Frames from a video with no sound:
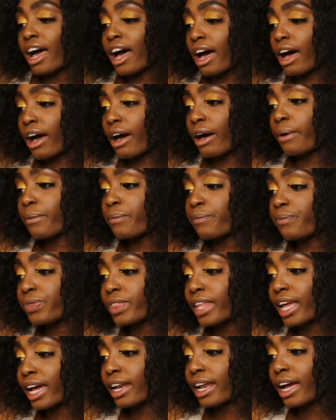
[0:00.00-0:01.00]

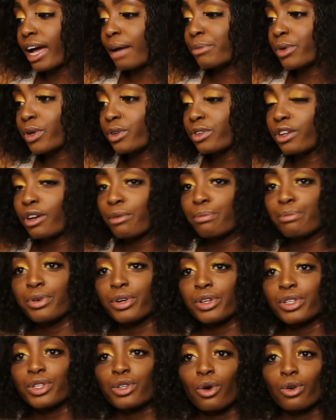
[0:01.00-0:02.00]
that I'm going to
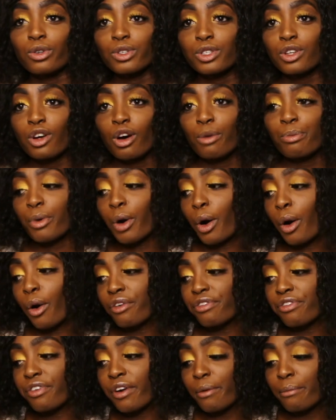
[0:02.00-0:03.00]
put on top
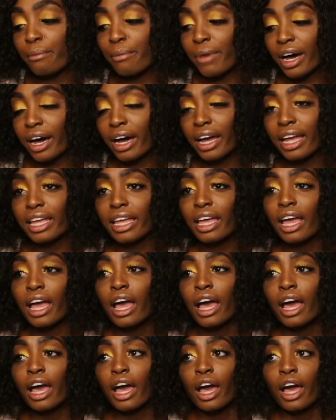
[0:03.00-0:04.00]
of my
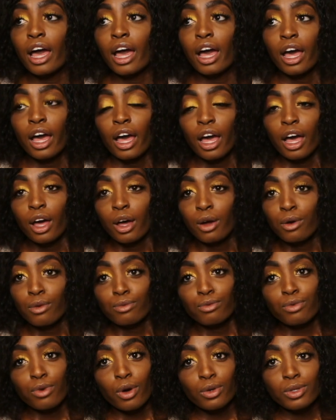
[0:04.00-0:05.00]

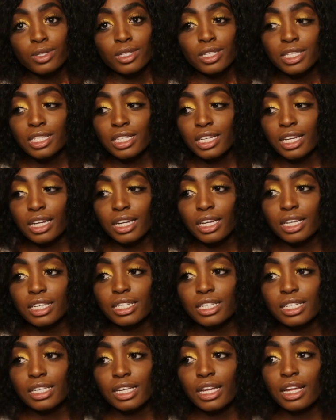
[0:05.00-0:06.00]

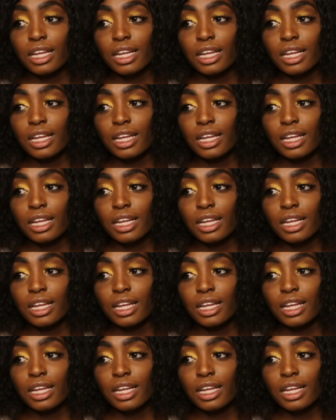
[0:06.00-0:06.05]
roasted